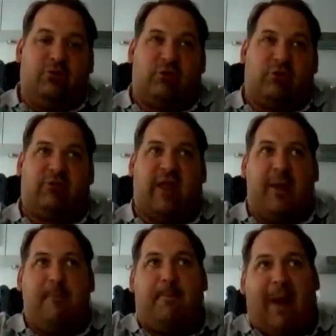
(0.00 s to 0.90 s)
just
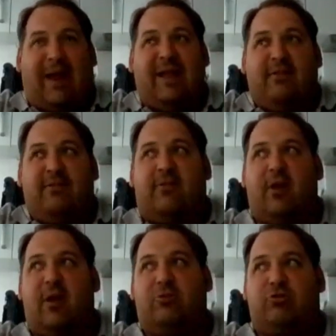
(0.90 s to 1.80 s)
getting back
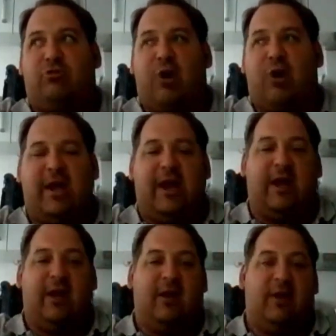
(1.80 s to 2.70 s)
into
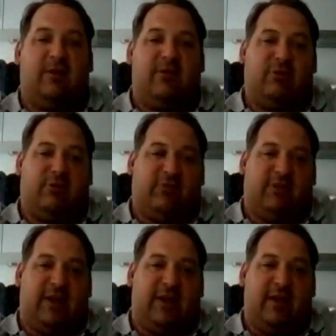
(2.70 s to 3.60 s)
training and just
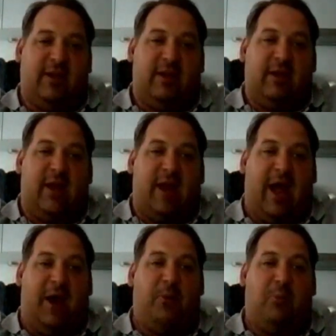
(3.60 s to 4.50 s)
seeing
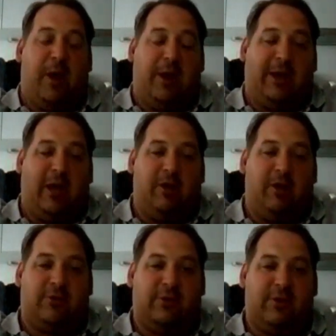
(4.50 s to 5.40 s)
how and where it
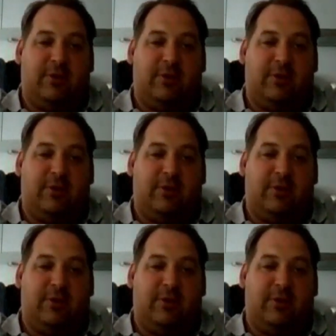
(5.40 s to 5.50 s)
goes.